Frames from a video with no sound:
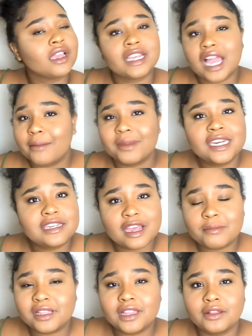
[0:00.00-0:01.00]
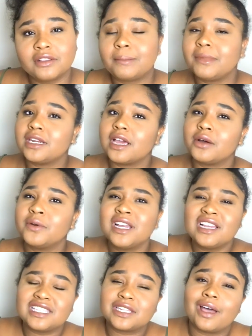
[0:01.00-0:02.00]
Comment it down below, let me know
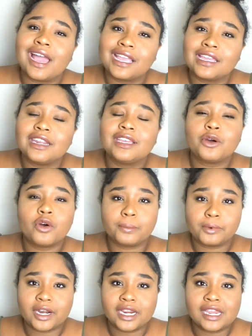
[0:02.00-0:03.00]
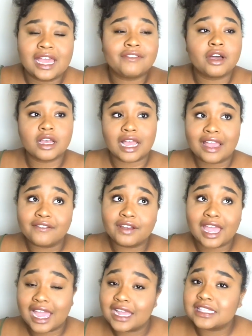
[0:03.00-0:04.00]
so I can incorporate it. I've
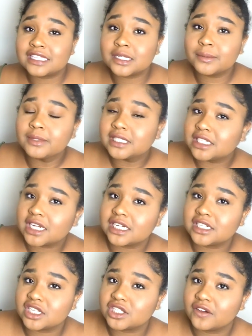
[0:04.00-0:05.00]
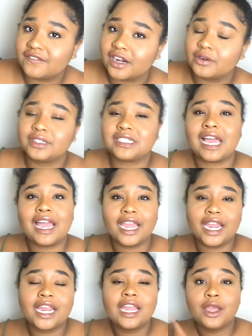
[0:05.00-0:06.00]
had some suggestions so far, which
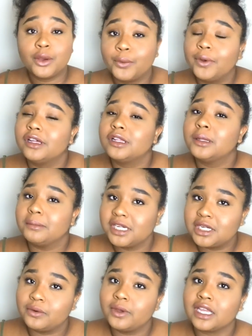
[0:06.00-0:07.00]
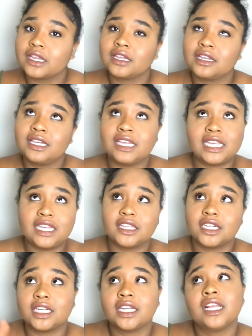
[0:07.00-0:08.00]
I will be doing
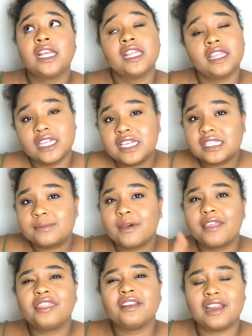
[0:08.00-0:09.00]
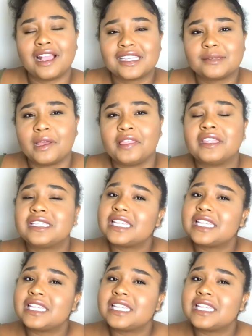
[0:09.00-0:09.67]
either this month or next month.